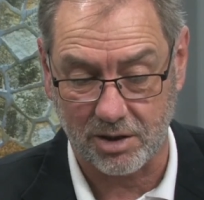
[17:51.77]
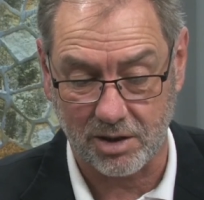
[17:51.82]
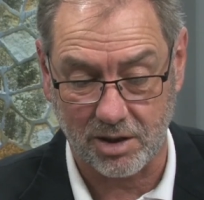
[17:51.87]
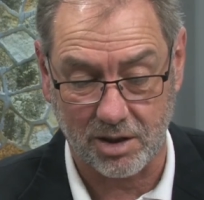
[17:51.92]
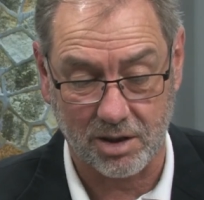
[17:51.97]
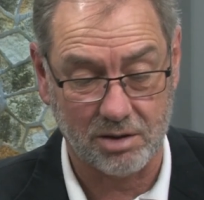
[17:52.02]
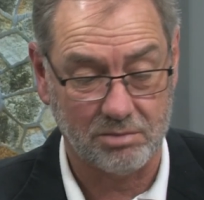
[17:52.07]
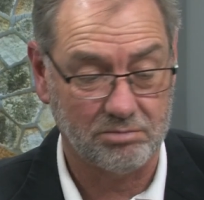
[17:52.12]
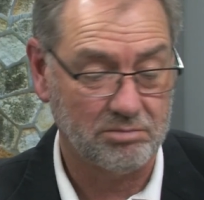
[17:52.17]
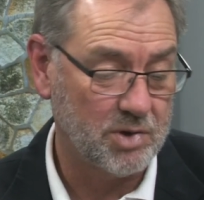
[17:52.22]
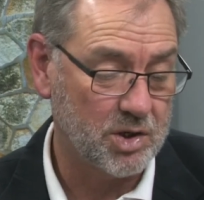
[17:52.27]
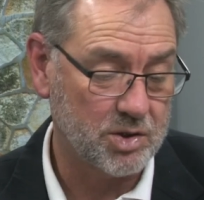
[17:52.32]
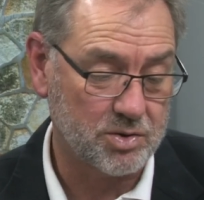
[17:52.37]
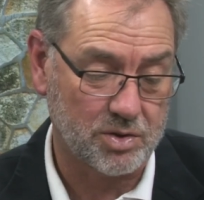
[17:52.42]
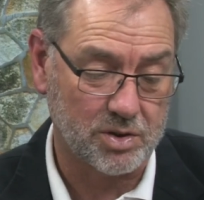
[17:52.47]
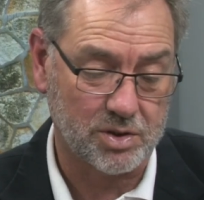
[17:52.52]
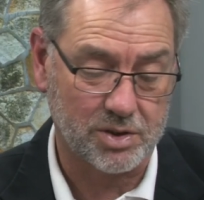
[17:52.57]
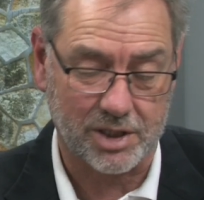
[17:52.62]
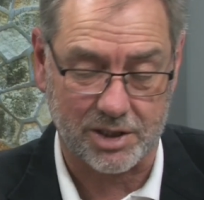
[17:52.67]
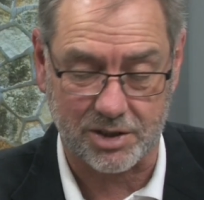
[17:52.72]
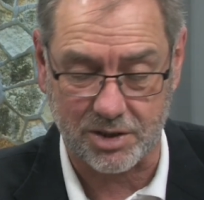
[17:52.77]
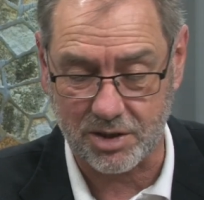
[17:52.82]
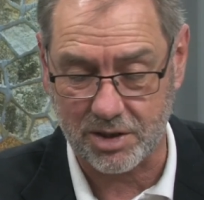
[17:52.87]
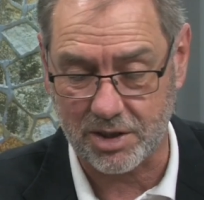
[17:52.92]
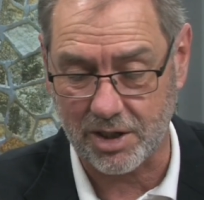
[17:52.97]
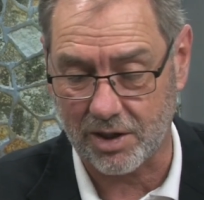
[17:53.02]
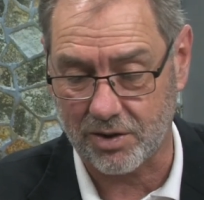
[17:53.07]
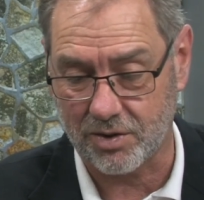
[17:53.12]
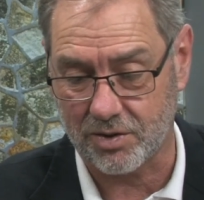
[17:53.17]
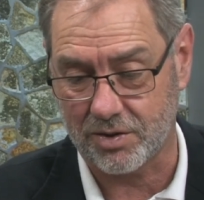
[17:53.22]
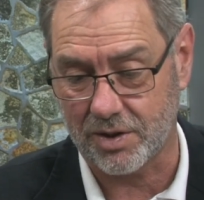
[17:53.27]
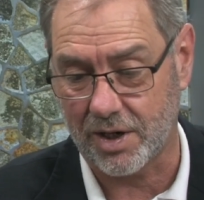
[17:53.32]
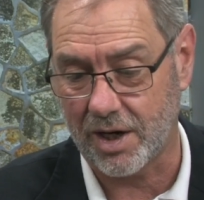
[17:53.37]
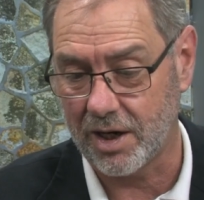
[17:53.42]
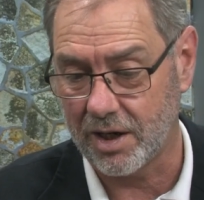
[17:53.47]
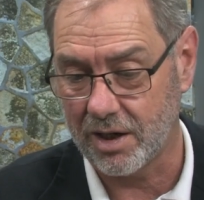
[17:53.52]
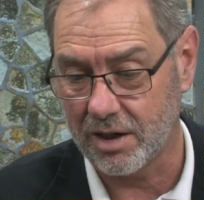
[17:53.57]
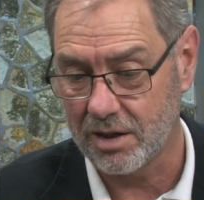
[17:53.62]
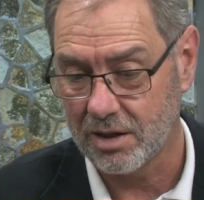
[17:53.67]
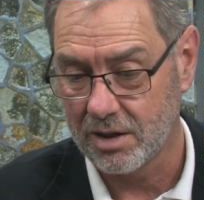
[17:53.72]
The History Trust of South
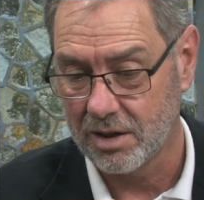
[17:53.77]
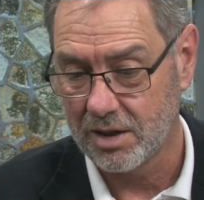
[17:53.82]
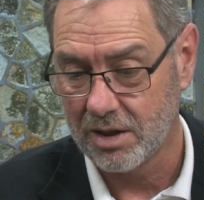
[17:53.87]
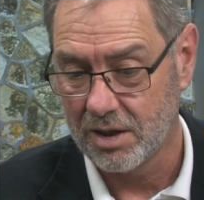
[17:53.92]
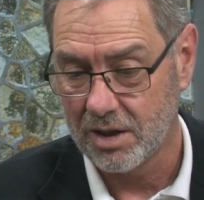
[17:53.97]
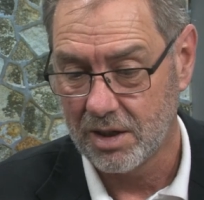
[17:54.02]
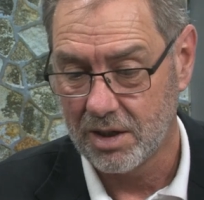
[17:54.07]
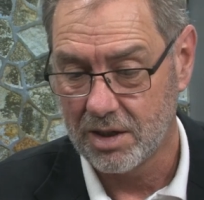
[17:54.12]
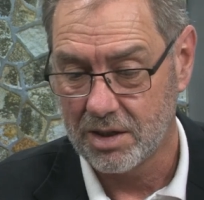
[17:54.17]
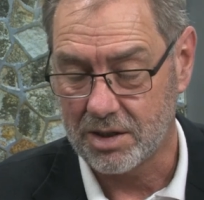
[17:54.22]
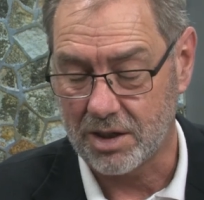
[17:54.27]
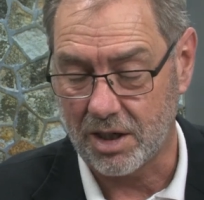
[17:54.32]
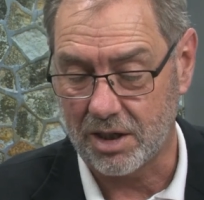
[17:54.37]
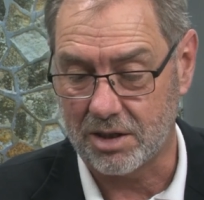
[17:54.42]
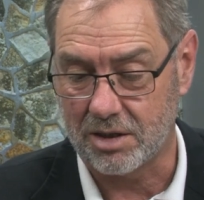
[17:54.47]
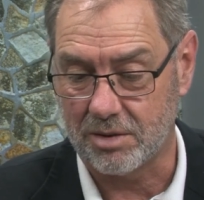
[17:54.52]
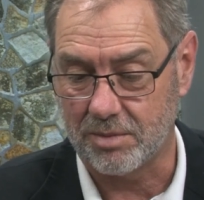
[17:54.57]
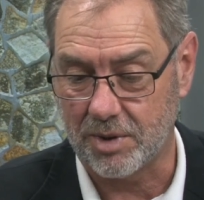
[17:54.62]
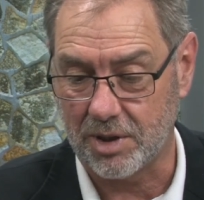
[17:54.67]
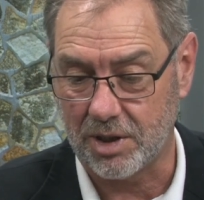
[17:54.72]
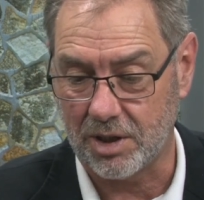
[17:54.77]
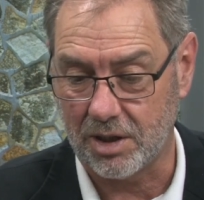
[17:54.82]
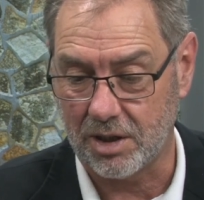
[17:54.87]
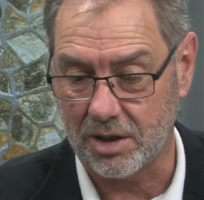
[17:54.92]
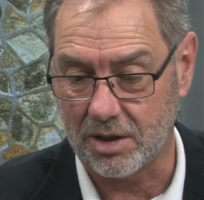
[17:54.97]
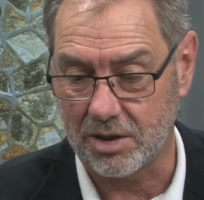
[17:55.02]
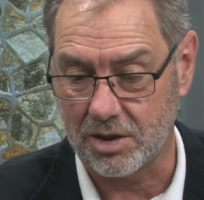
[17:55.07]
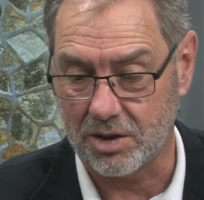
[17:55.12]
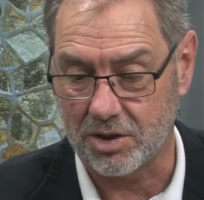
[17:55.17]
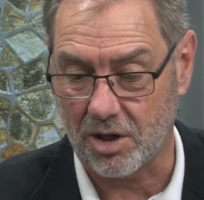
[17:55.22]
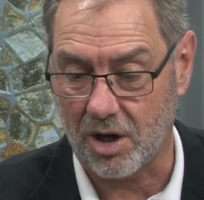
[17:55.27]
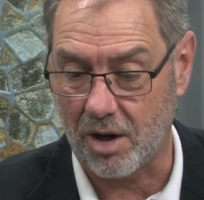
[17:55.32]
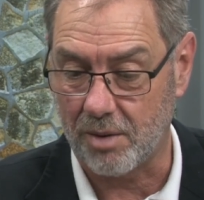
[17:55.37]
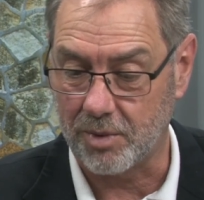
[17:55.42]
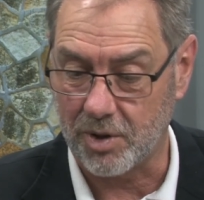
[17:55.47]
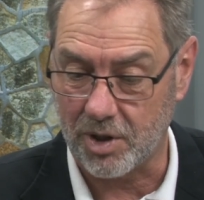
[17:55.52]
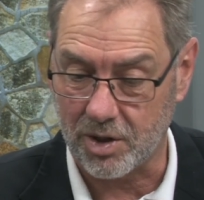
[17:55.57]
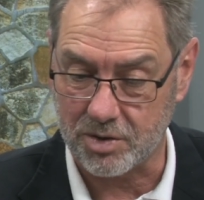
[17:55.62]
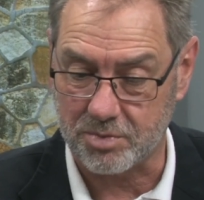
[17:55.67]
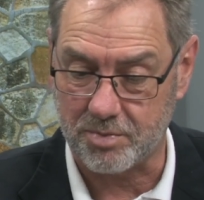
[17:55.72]
Australia said to me at the time
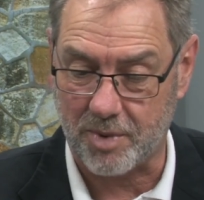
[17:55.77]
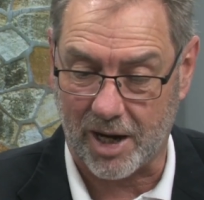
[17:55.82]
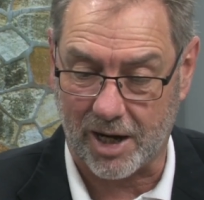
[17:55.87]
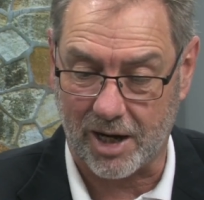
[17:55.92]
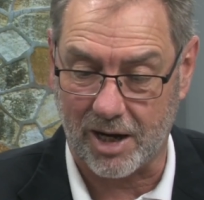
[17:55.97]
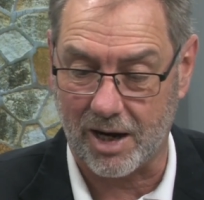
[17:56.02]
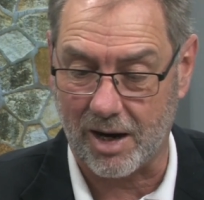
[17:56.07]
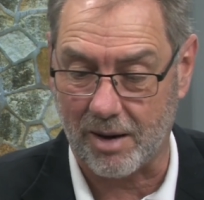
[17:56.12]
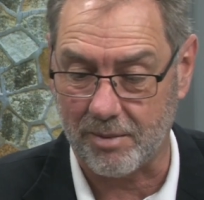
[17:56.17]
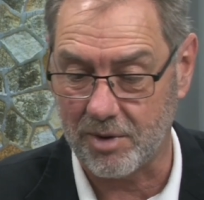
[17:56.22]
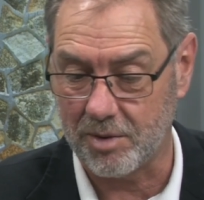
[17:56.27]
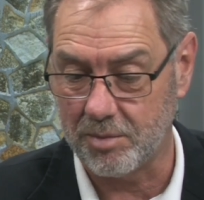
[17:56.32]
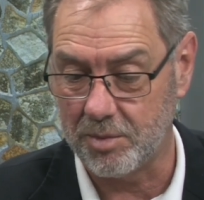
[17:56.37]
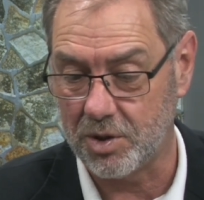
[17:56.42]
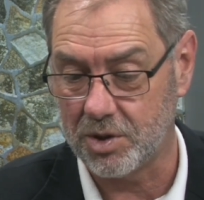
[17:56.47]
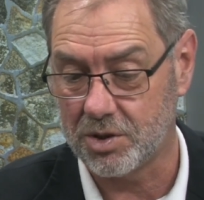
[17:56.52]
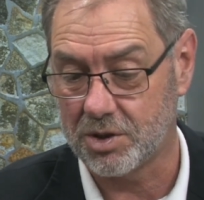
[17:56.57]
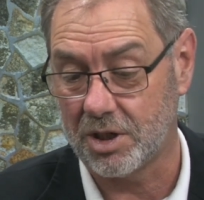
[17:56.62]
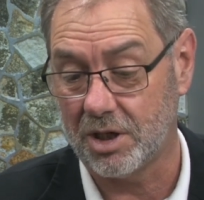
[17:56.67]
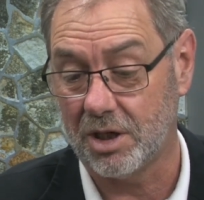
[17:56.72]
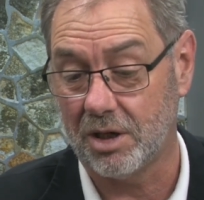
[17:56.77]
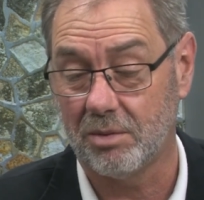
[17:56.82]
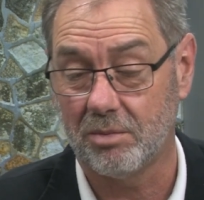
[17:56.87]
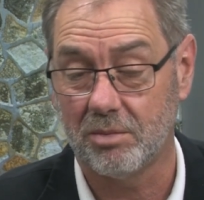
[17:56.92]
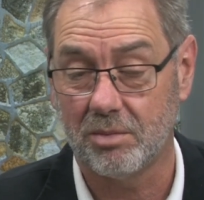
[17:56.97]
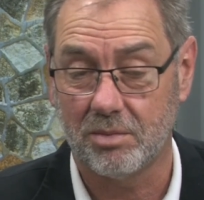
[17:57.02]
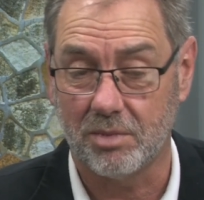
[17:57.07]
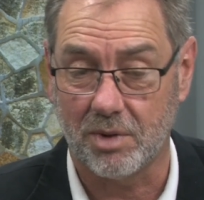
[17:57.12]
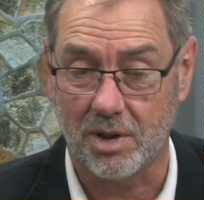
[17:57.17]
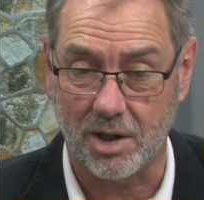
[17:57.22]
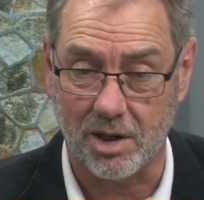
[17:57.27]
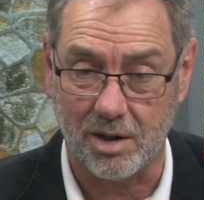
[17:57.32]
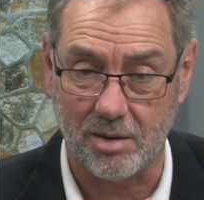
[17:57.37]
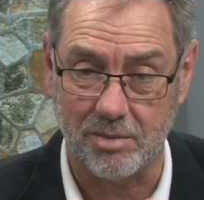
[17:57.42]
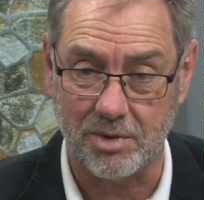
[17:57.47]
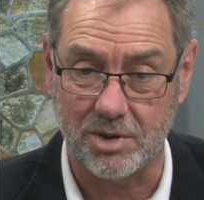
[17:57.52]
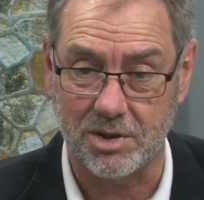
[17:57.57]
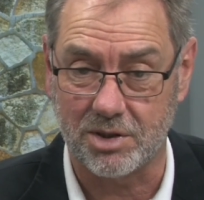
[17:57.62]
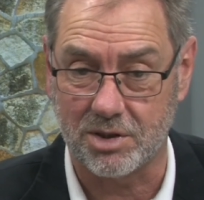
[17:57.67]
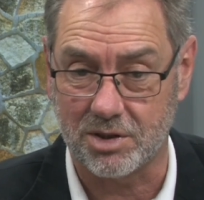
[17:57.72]
when I was packing up the museum,
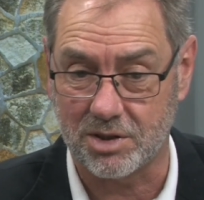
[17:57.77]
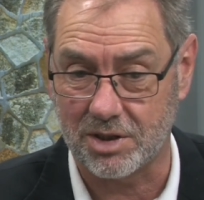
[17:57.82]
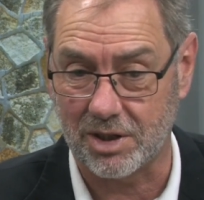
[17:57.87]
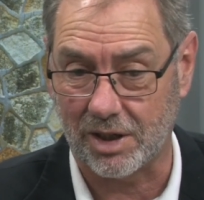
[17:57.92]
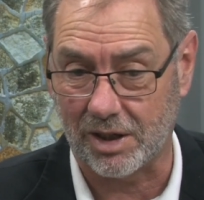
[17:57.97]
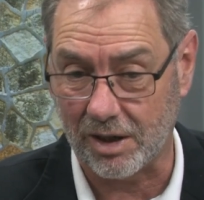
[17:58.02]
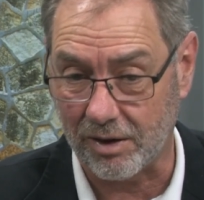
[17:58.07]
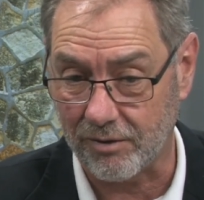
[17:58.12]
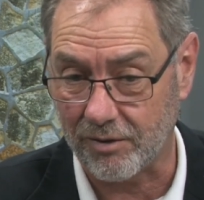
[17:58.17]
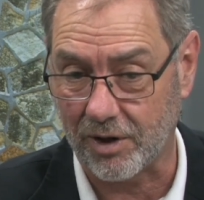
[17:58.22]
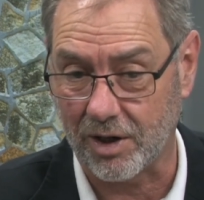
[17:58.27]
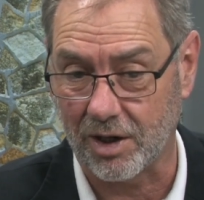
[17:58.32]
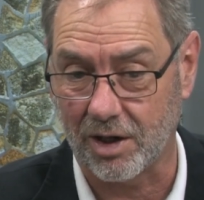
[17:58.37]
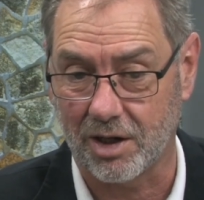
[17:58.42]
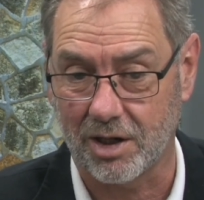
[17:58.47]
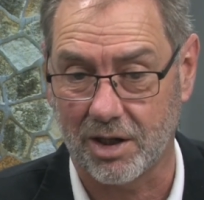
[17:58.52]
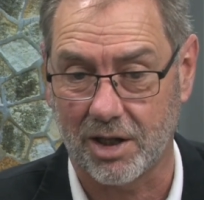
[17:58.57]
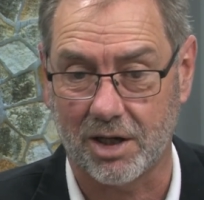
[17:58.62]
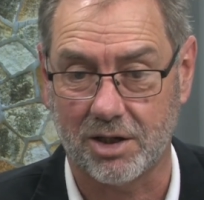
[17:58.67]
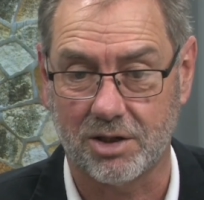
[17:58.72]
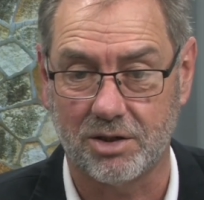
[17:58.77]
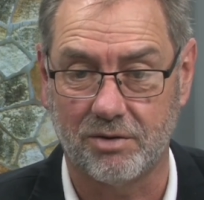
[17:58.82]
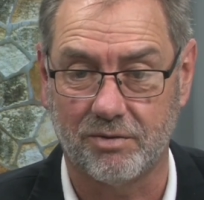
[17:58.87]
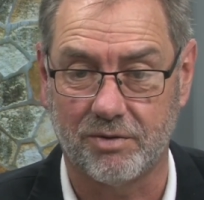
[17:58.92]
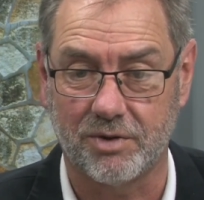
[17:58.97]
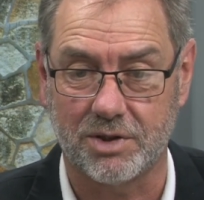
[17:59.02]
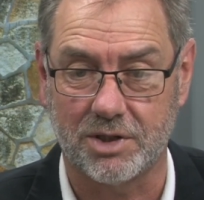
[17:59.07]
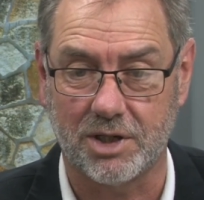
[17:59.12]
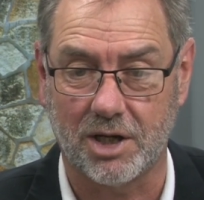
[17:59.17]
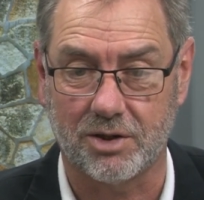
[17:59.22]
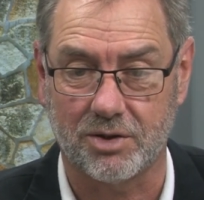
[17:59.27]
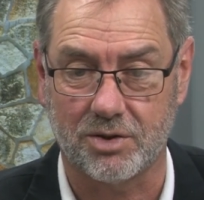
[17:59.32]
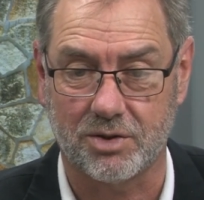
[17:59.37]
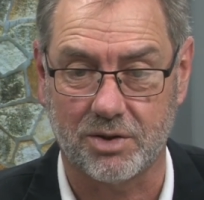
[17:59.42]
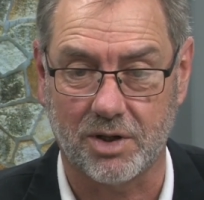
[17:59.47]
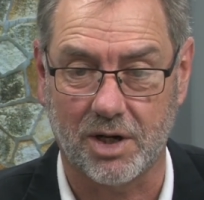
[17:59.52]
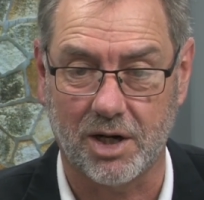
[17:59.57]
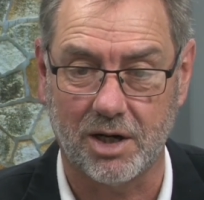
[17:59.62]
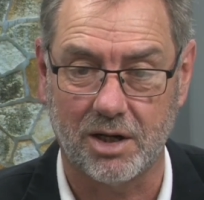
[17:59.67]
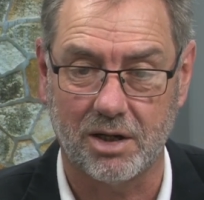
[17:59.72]
this is a significant collection for South
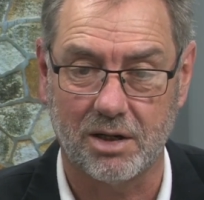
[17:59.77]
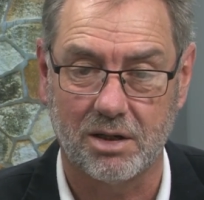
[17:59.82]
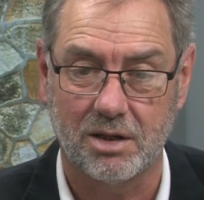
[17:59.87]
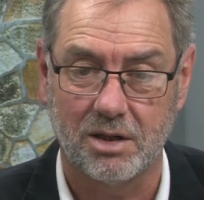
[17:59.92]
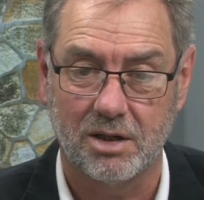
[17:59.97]
Australia,